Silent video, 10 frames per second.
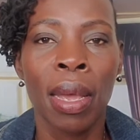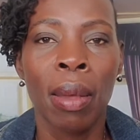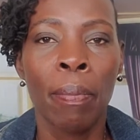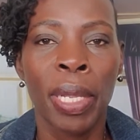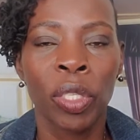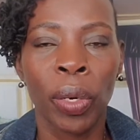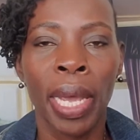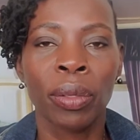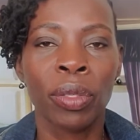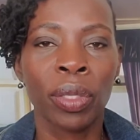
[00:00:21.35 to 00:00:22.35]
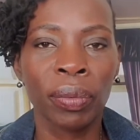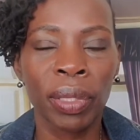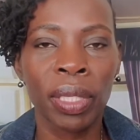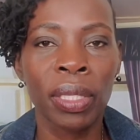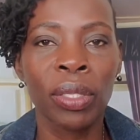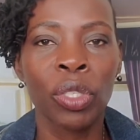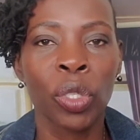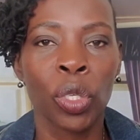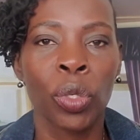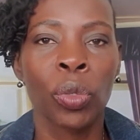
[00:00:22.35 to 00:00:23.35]
mental health services
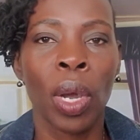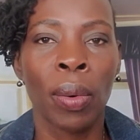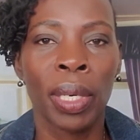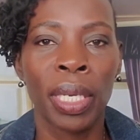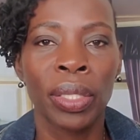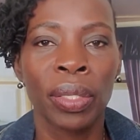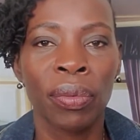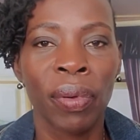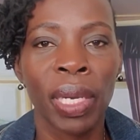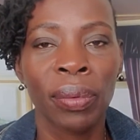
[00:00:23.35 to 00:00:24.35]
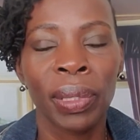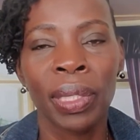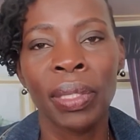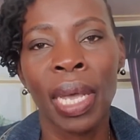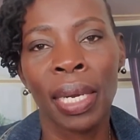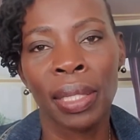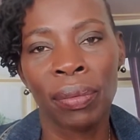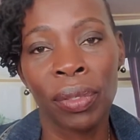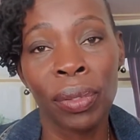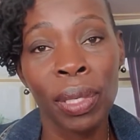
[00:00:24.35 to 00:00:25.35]
to our nation's veterans, active
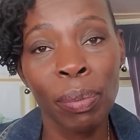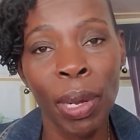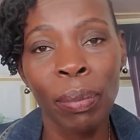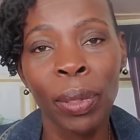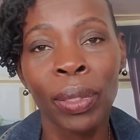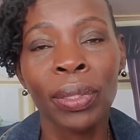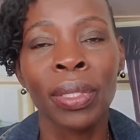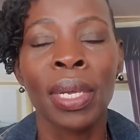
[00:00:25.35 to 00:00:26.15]
duty members,